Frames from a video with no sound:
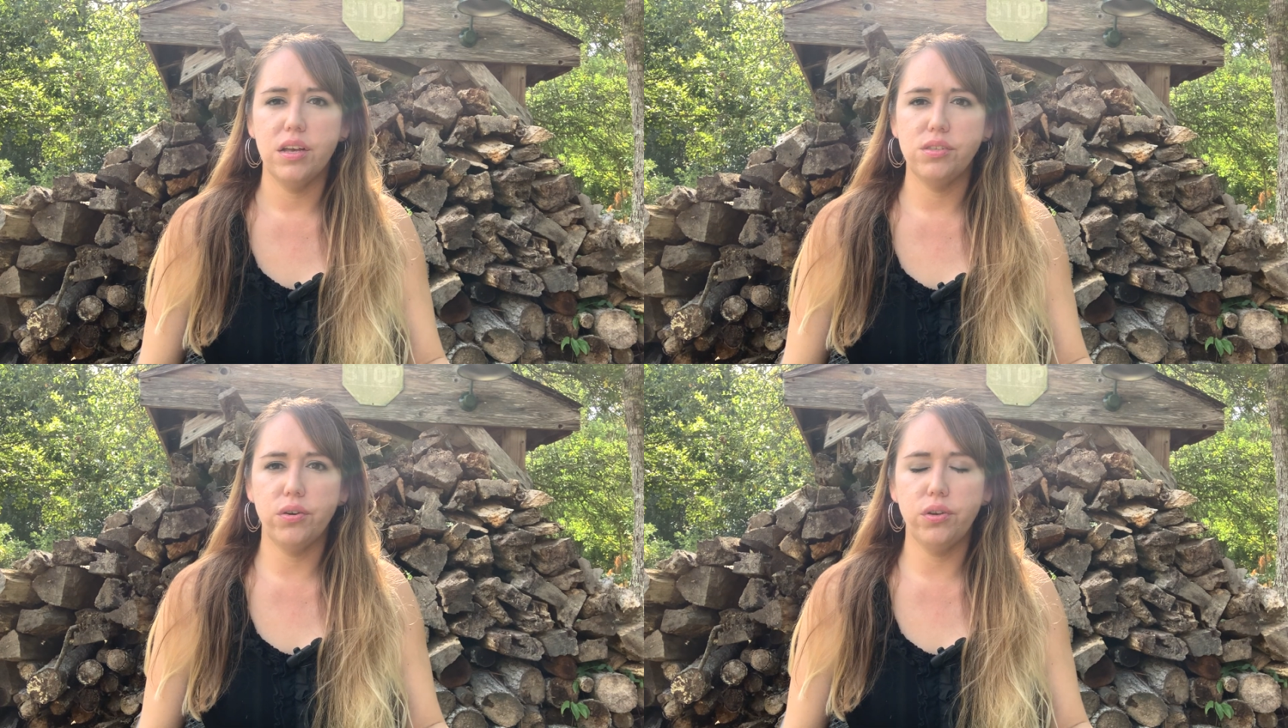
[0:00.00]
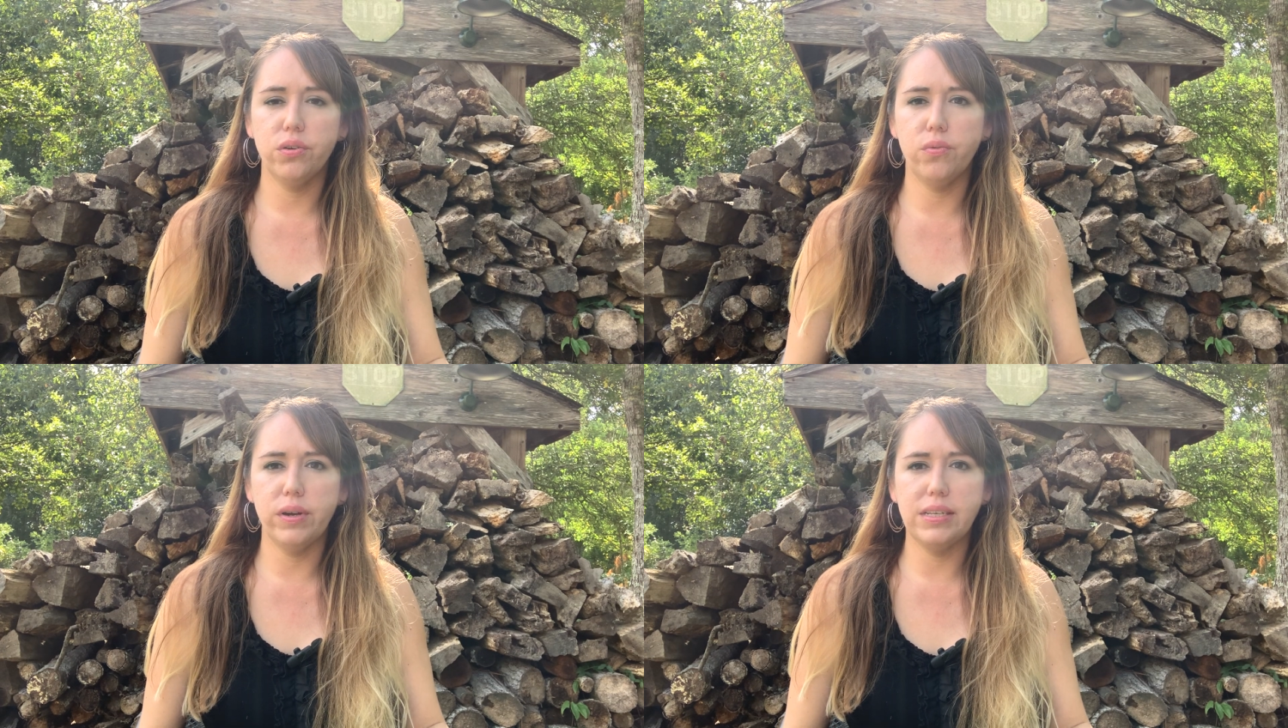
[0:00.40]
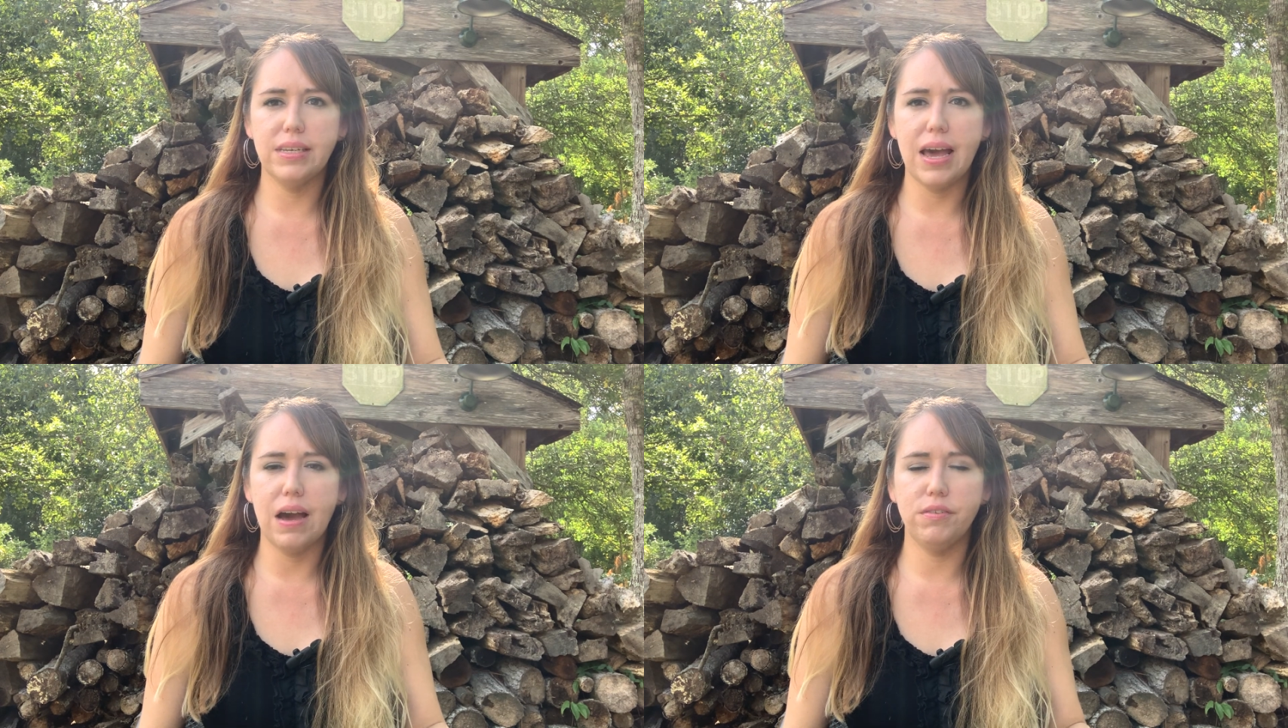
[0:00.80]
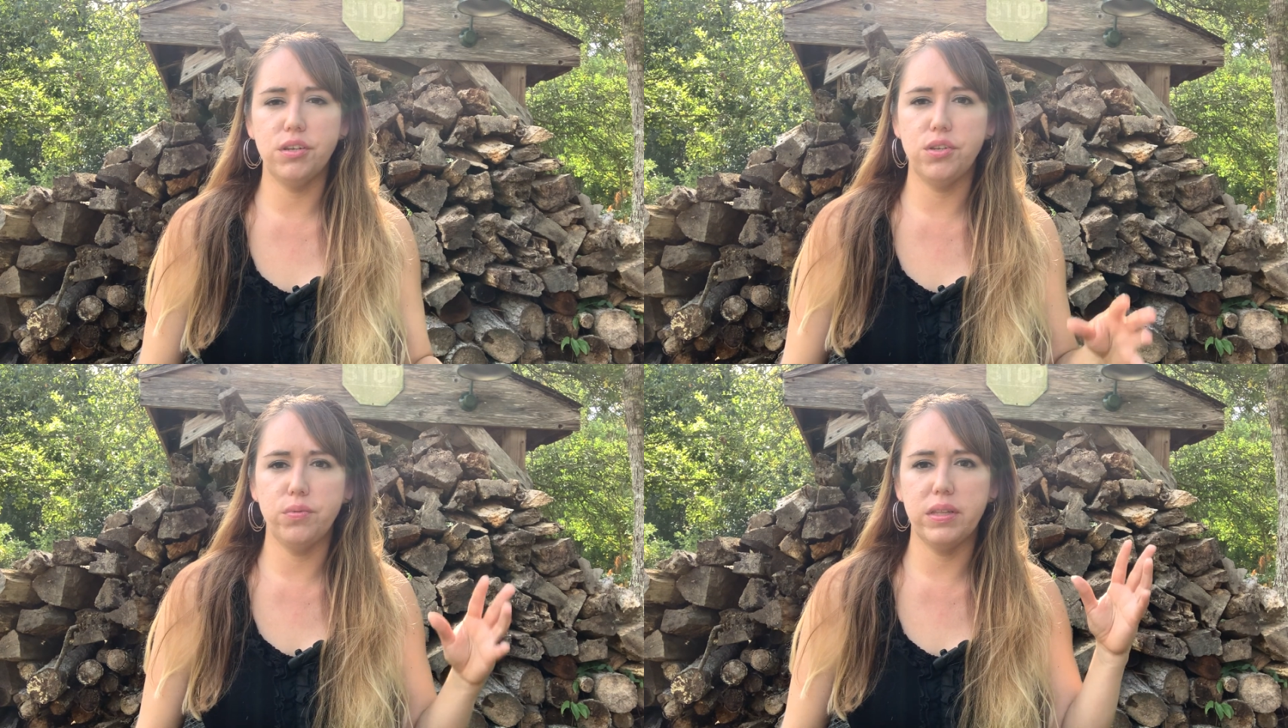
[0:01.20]
So you're going to have
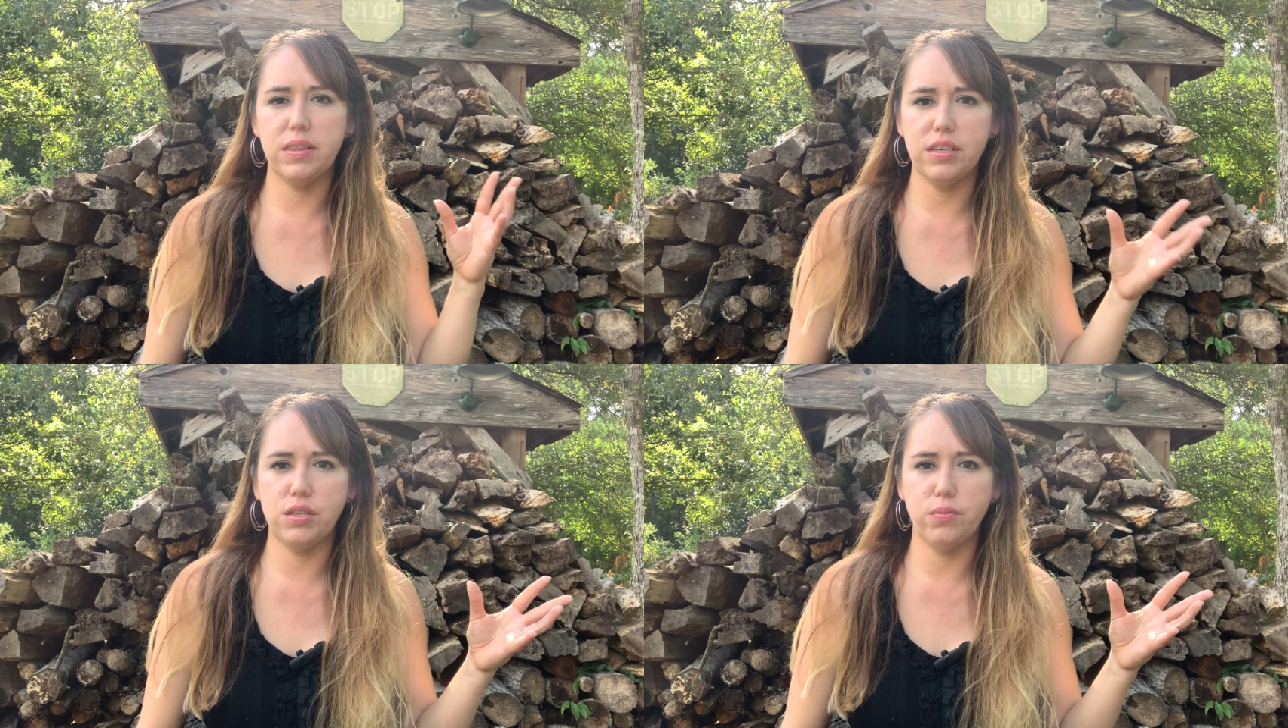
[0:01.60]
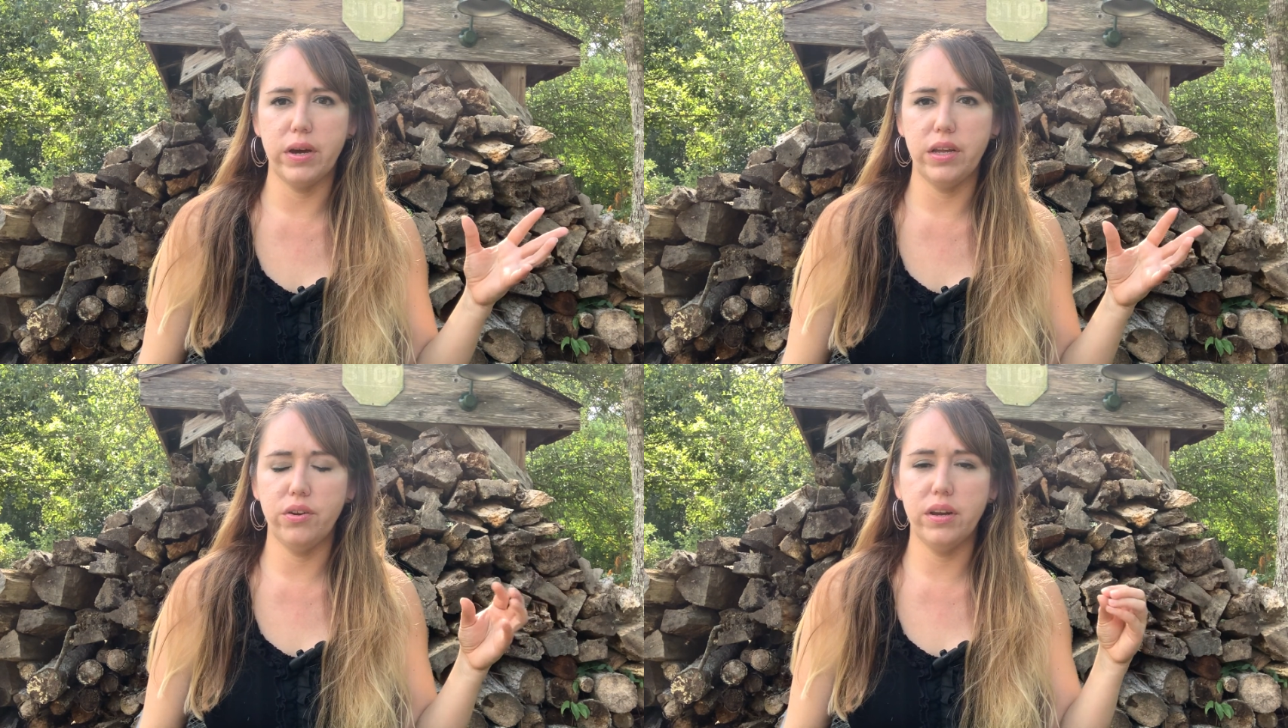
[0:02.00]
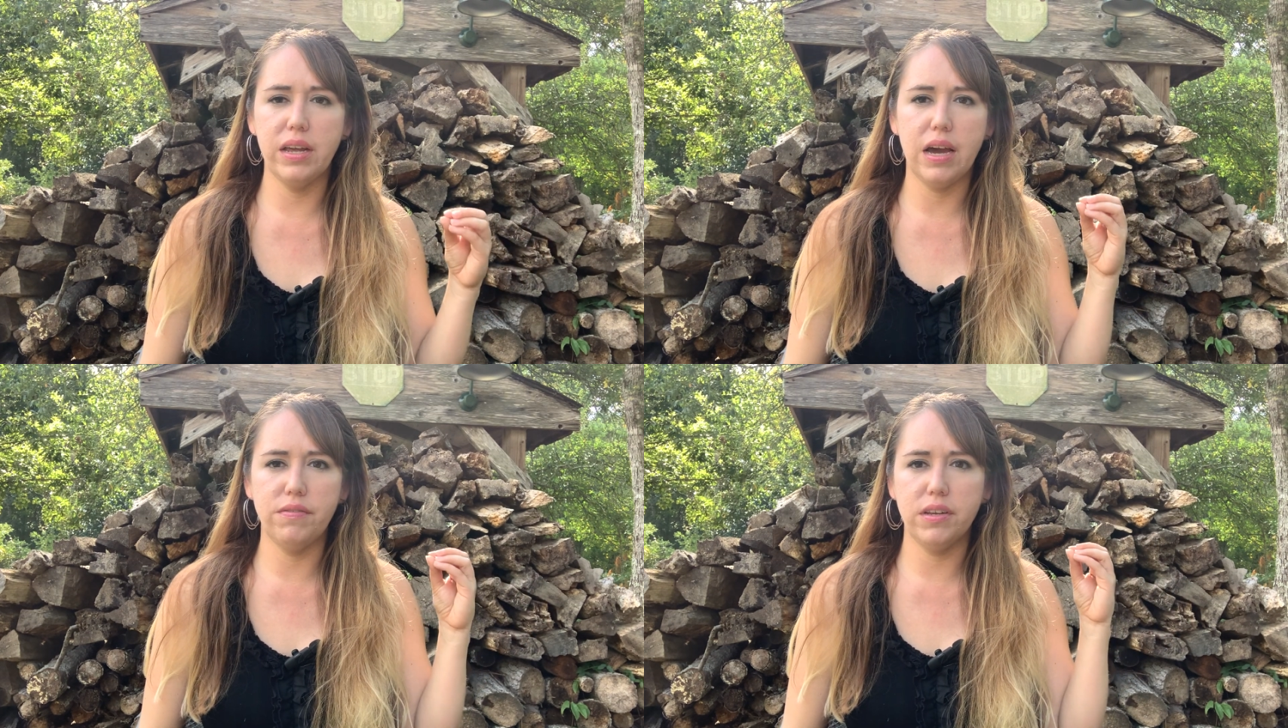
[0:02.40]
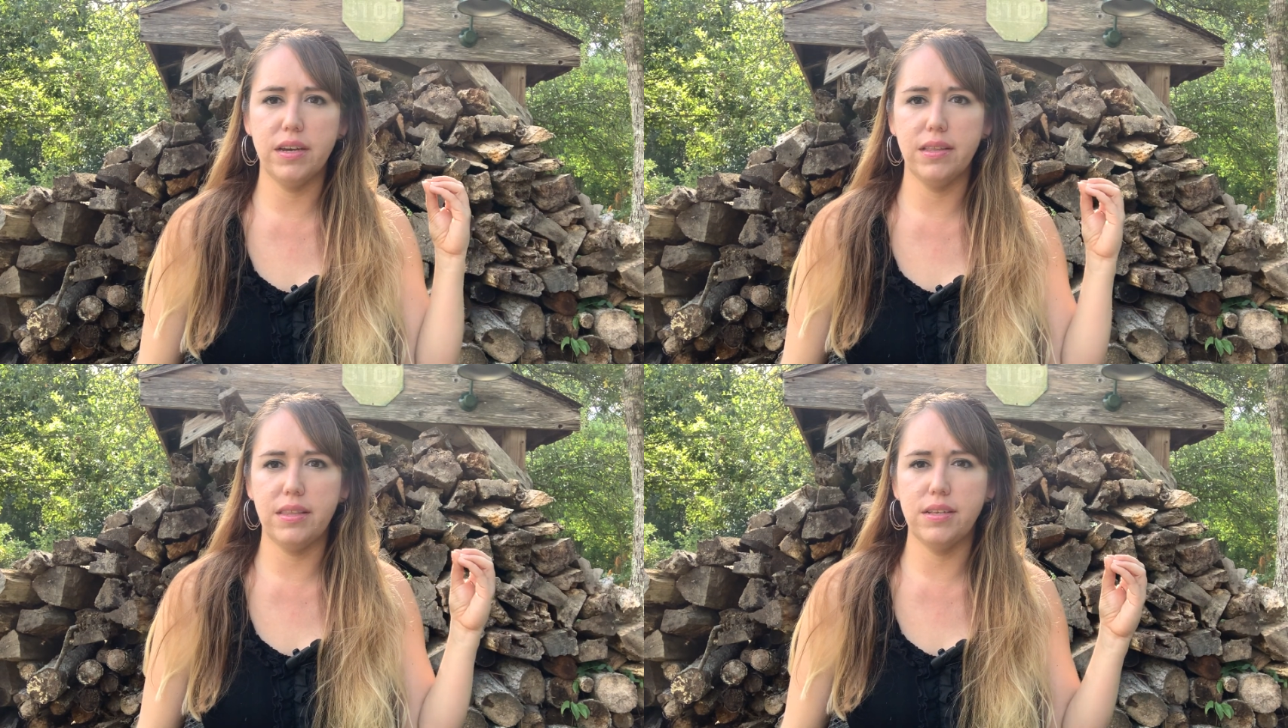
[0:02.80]
to do it this way. You're going to have to
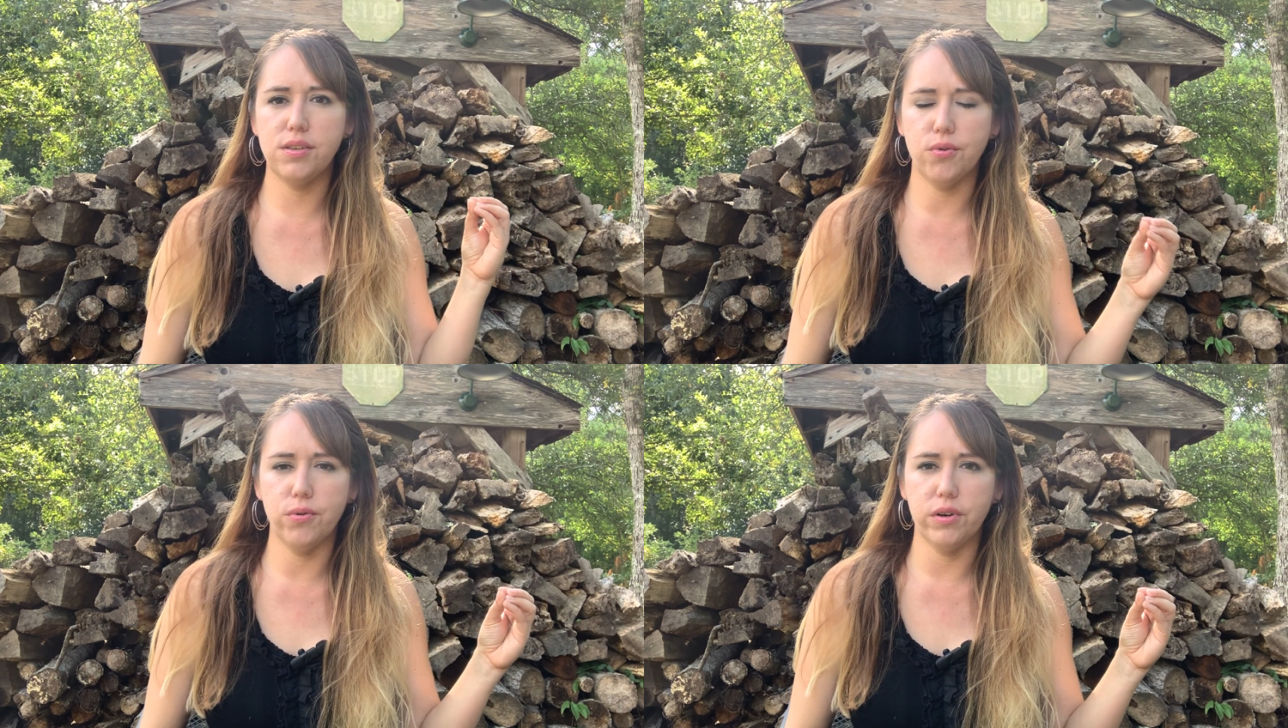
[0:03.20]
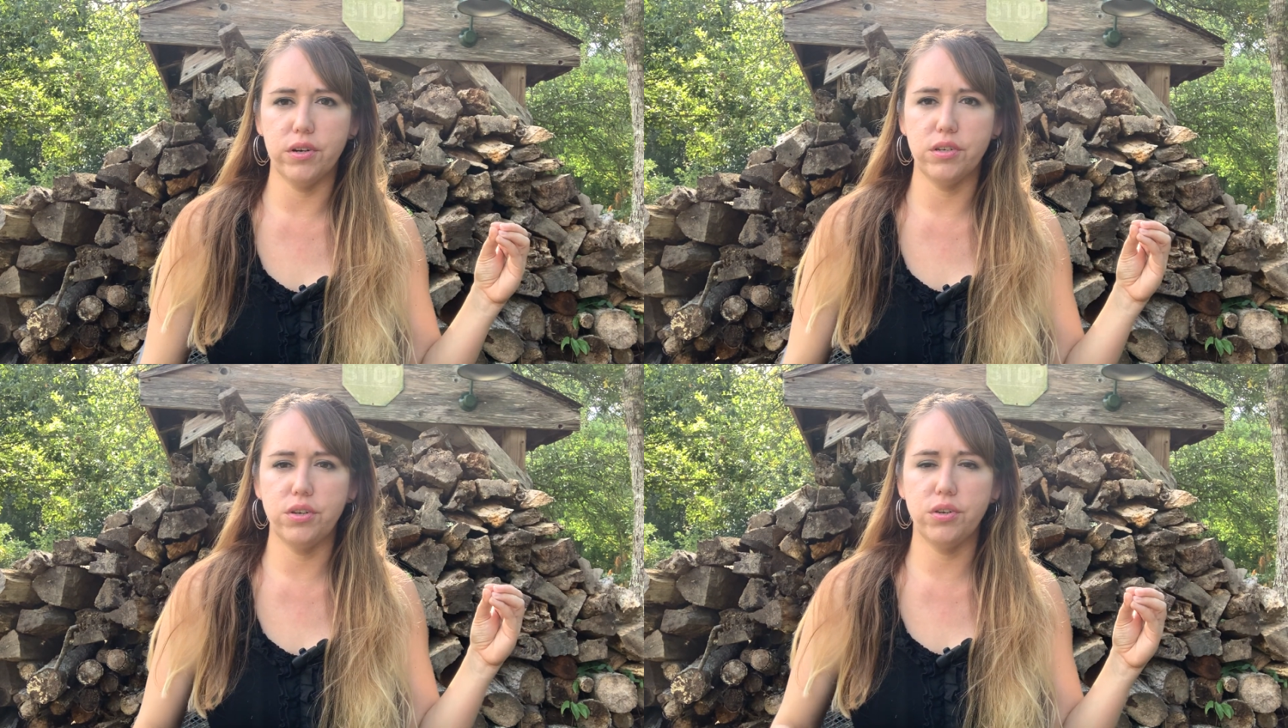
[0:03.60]
cut these corners.